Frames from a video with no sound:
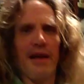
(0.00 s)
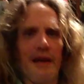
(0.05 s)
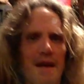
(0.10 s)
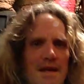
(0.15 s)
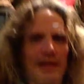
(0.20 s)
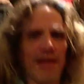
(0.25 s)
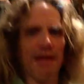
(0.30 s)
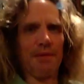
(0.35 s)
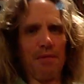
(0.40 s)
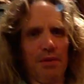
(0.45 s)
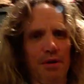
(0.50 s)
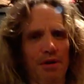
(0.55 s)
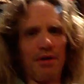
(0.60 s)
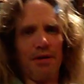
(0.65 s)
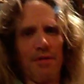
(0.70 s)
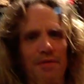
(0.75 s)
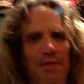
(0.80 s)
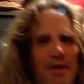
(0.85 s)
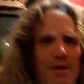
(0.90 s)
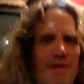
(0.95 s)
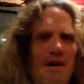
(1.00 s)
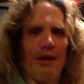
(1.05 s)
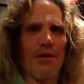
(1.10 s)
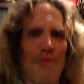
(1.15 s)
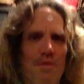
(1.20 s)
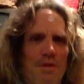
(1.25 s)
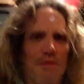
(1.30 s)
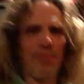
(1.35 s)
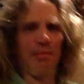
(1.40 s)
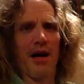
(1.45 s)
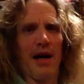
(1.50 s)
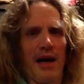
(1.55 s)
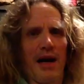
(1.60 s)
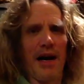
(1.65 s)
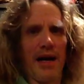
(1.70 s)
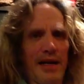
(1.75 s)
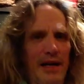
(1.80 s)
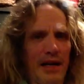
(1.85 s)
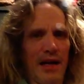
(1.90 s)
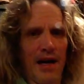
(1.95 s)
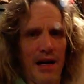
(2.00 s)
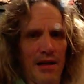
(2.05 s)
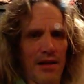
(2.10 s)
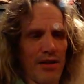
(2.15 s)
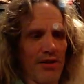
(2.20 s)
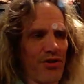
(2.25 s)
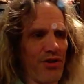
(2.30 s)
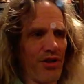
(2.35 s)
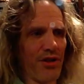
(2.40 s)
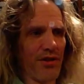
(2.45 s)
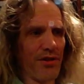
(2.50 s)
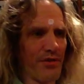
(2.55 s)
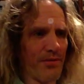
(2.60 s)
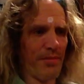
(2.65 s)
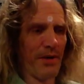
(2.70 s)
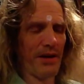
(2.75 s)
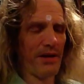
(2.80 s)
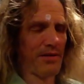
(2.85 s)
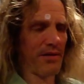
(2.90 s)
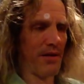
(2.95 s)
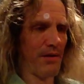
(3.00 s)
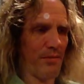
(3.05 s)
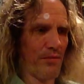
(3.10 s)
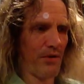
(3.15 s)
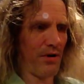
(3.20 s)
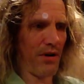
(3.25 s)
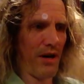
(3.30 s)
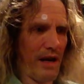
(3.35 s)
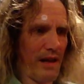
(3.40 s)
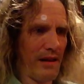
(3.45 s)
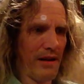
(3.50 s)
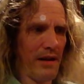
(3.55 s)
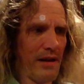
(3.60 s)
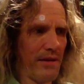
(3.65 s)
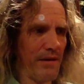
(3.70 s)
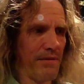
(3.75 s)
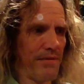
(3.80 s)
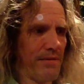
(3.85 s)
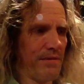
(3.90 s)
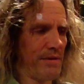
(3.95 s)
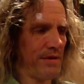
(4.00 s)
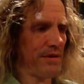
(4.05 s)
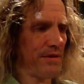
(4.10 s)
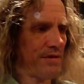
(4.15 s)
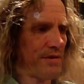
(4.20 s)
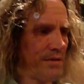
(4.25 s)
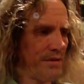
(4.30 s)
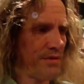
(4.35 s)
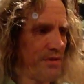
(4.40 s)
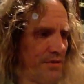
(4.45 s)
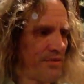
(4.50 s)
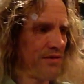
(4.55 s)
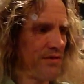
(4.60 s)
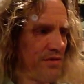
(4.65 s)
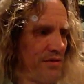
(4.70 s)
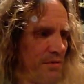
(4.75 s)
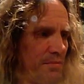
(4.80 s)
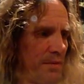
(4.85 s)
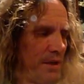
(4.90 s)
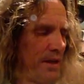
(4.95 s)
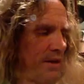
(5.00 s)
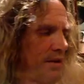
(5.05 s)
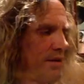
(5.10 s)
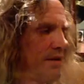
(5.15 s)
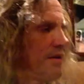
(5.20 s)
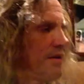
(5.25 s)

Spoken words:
and that we're going to figure out what my ideology is based on where I live, which is just stupid.